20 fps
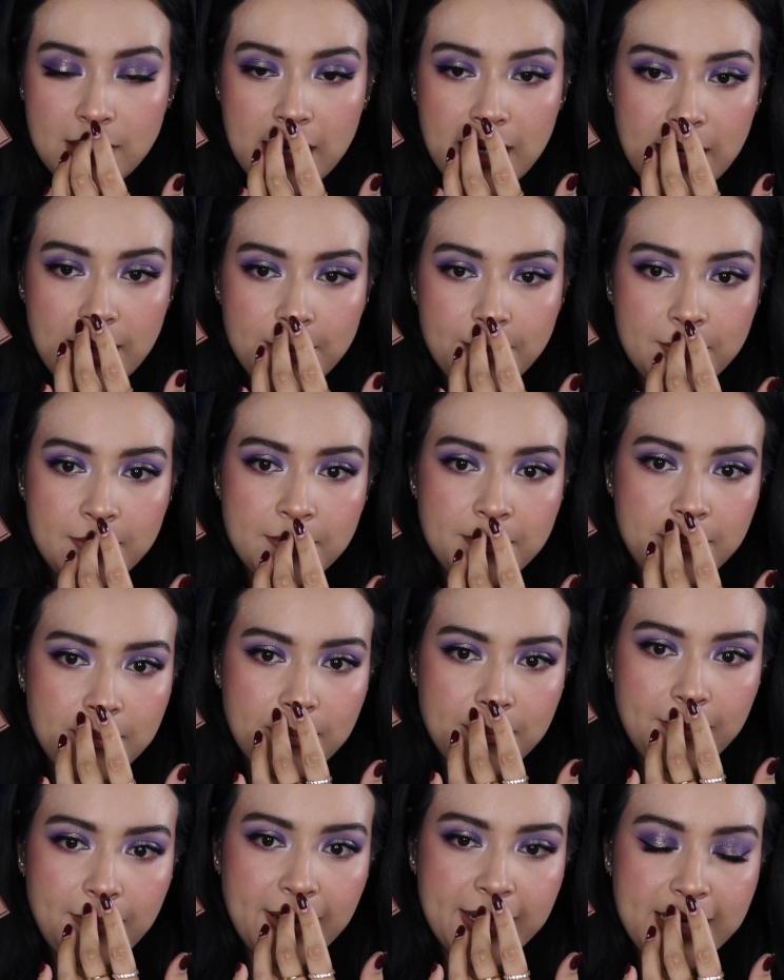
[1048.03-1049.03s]

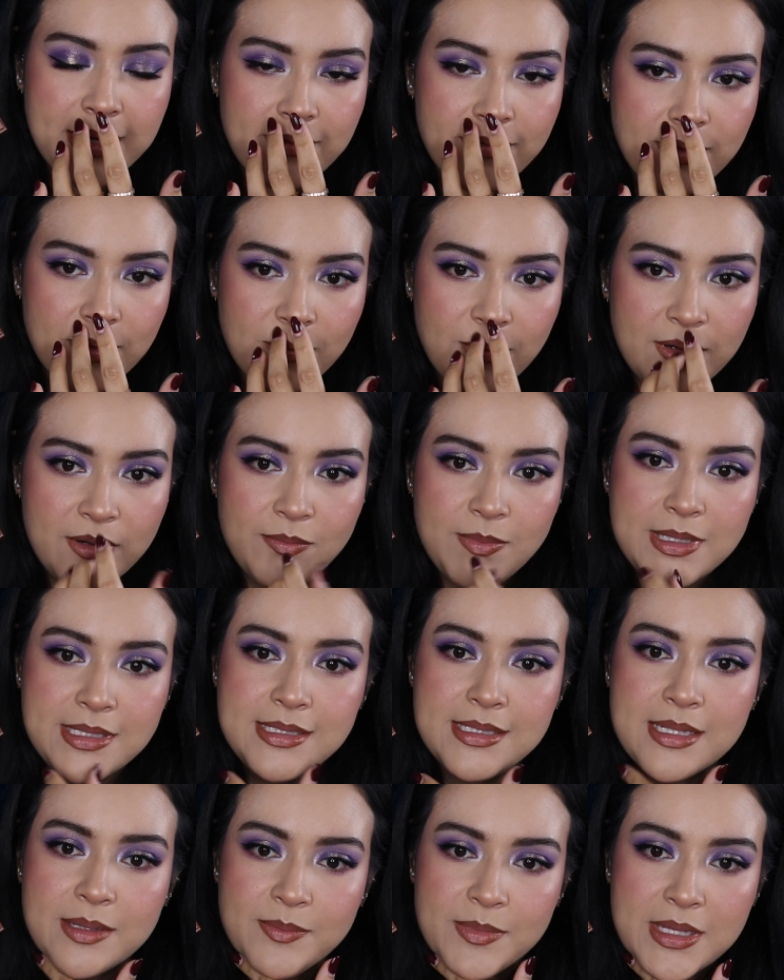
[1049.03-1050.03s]
But if there would have been
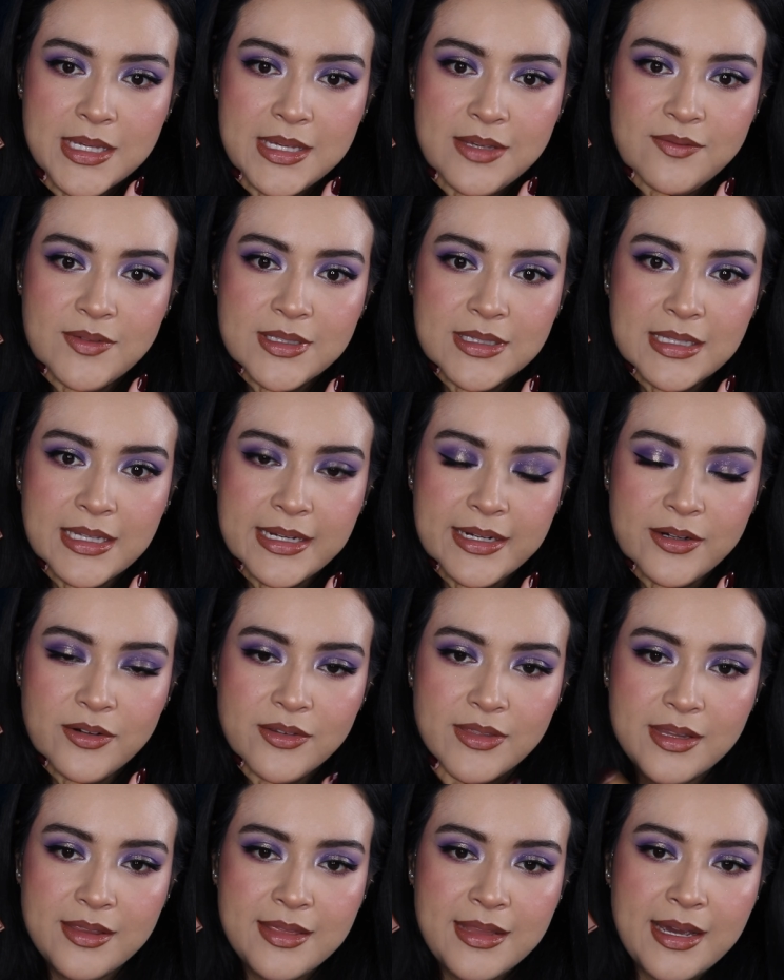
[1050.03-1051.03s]
something even lighter
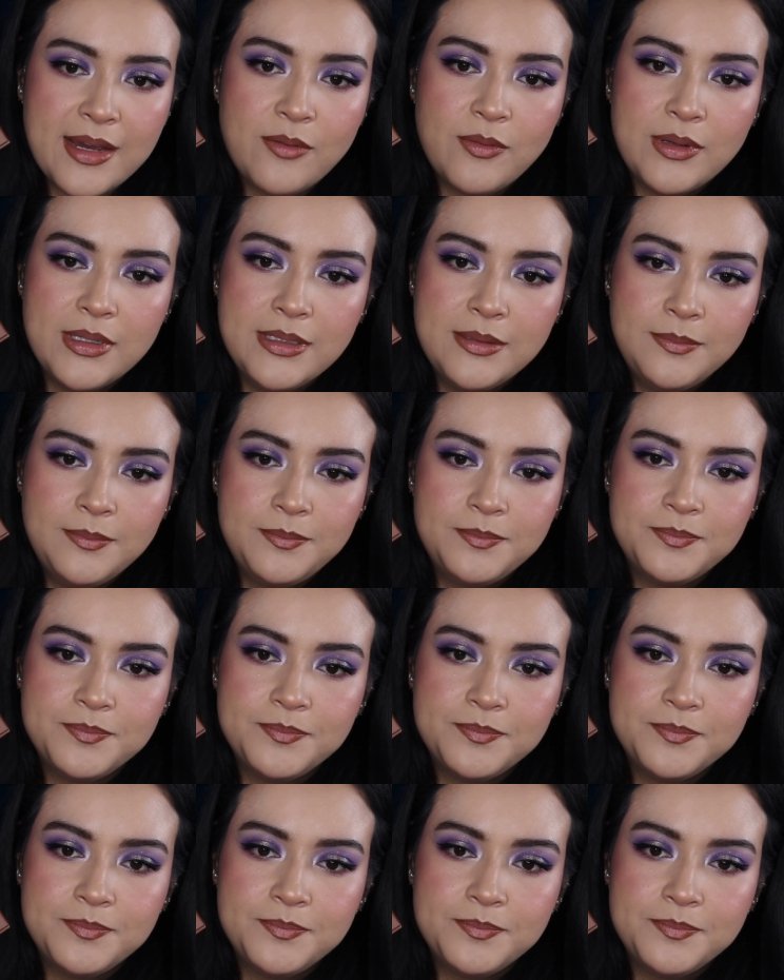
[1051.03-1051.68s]
than that one,